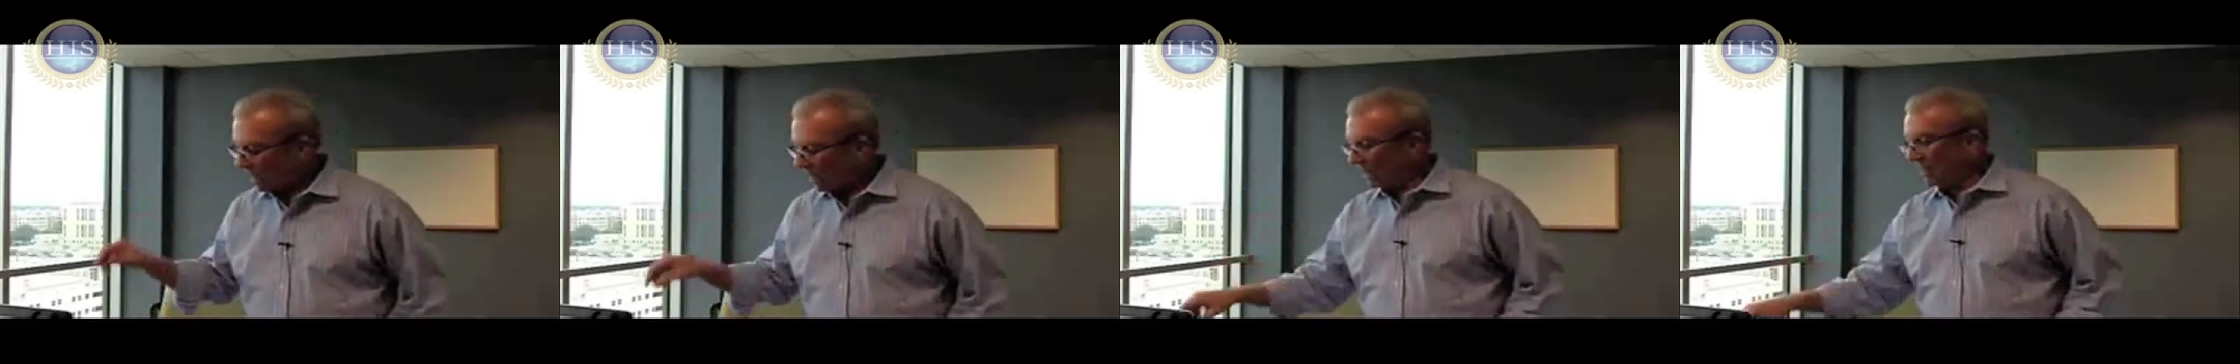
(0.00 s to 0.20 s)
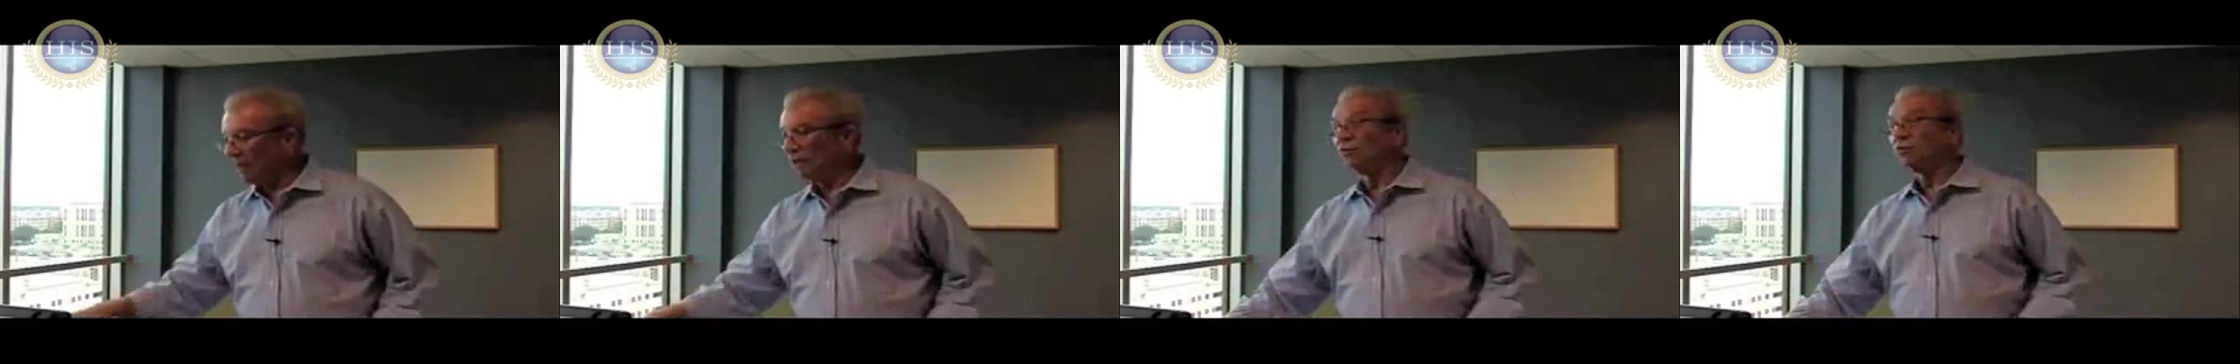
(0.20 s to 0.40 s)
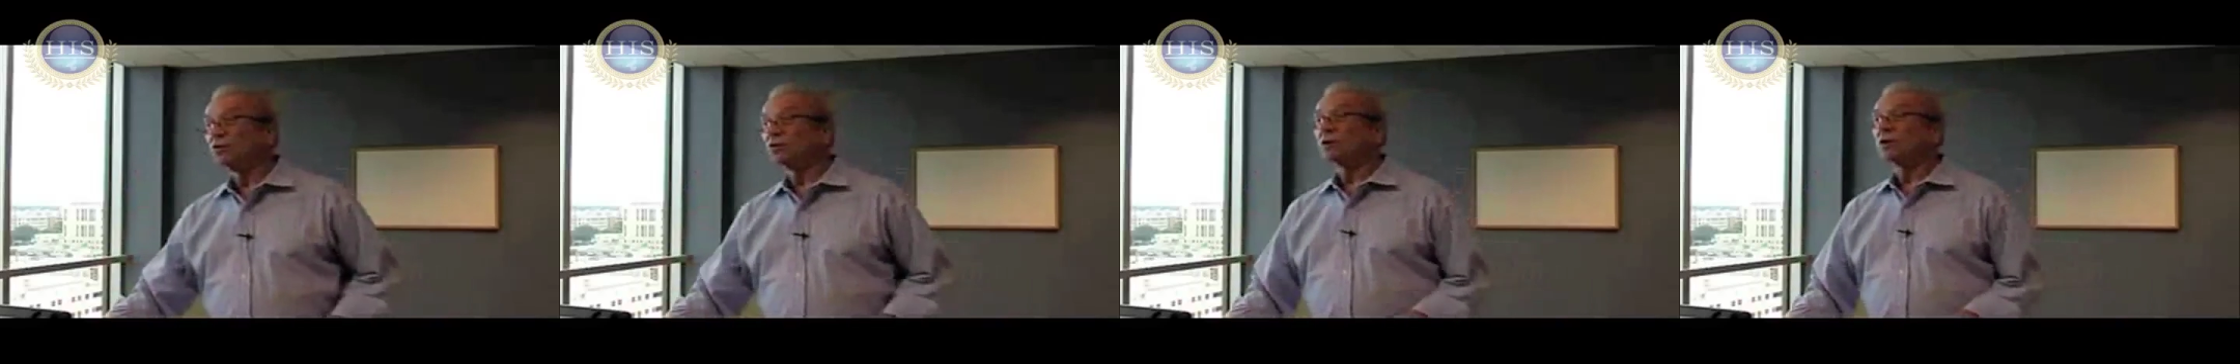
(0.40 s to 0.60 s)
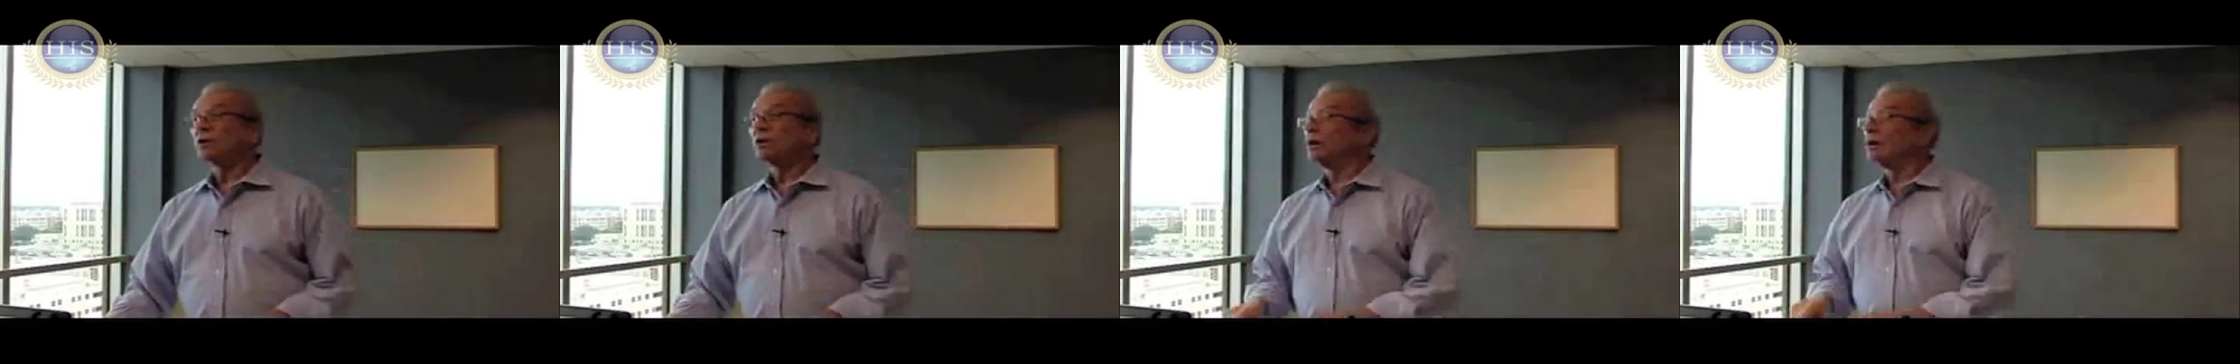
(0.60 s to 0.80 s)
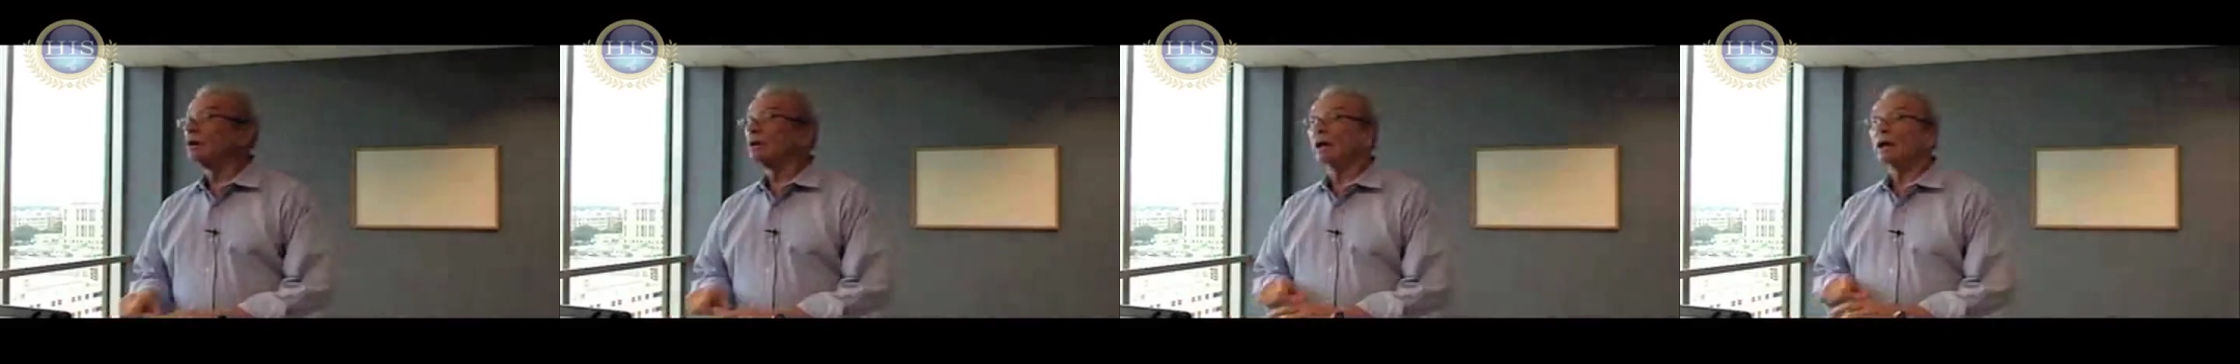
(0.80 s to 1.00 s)
and if you
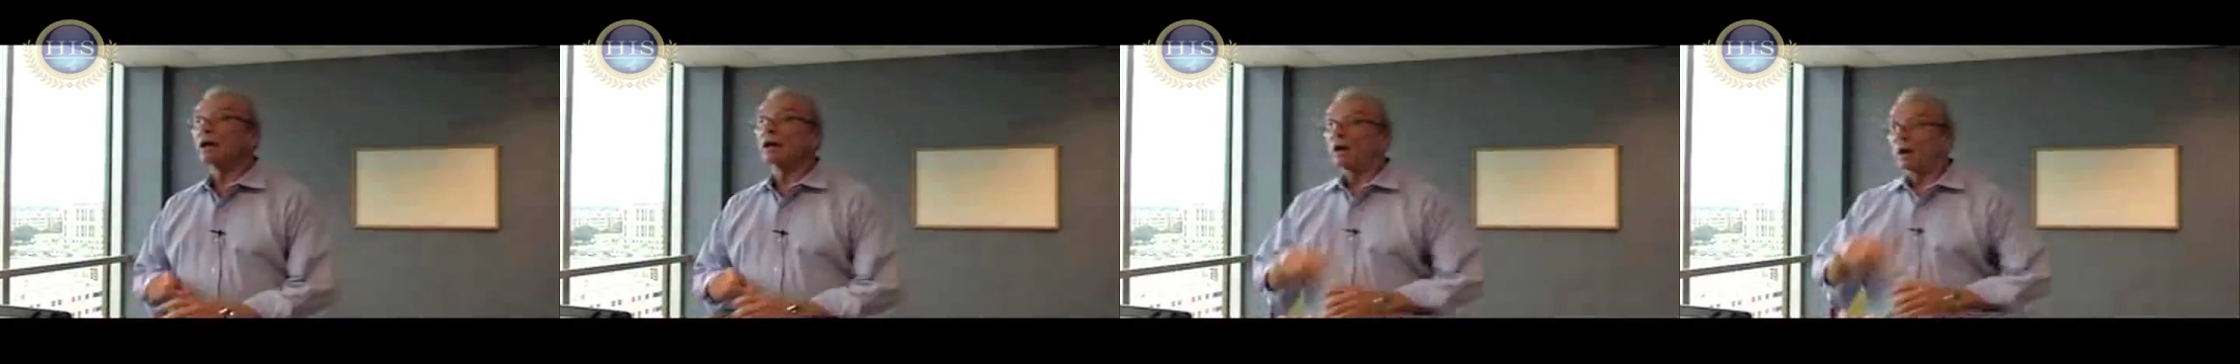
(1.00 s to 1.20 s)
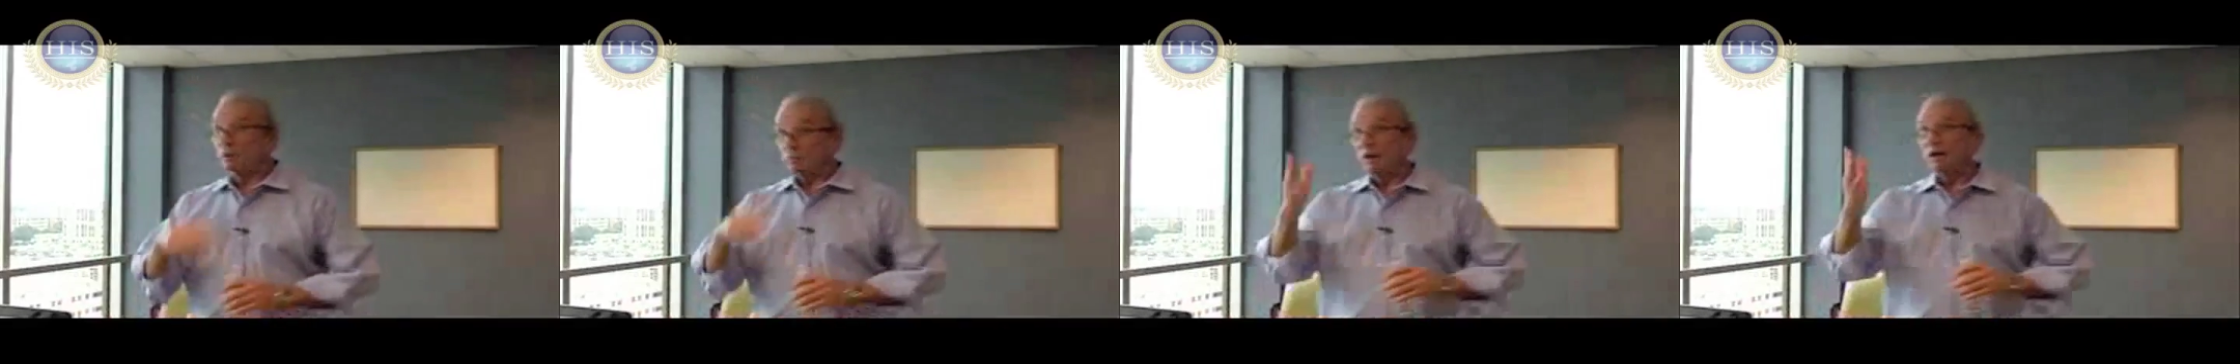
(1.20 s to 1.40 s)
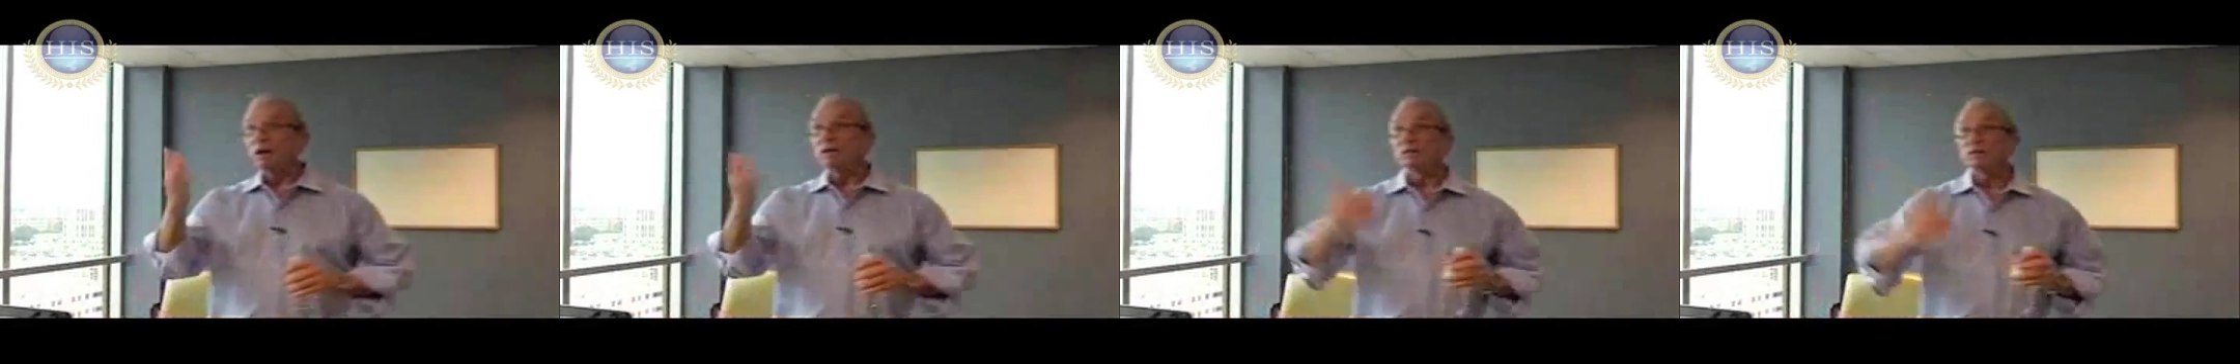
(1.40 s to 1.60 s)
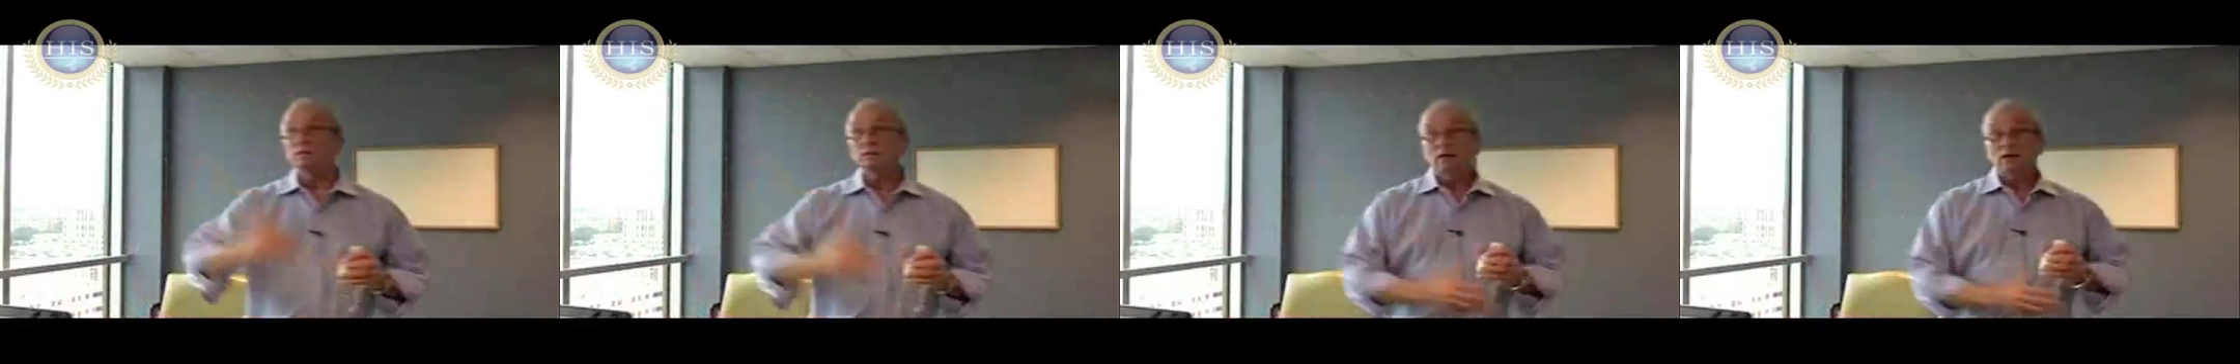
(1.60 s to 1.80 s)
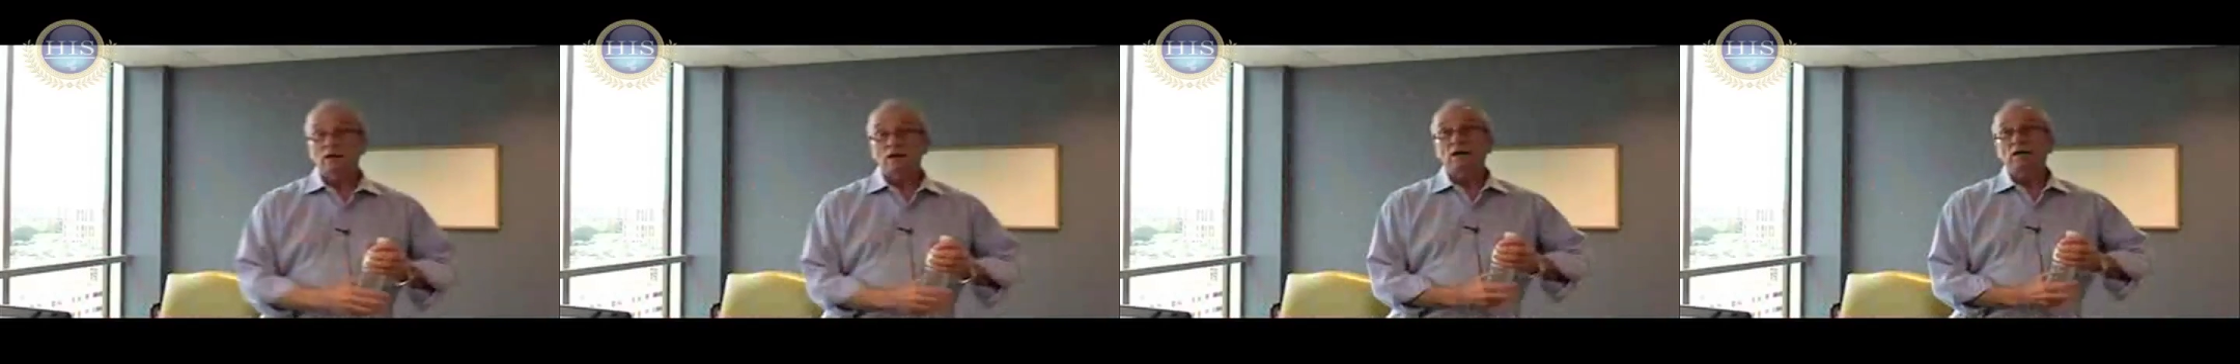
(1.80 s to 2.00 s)
and I, I, I did that.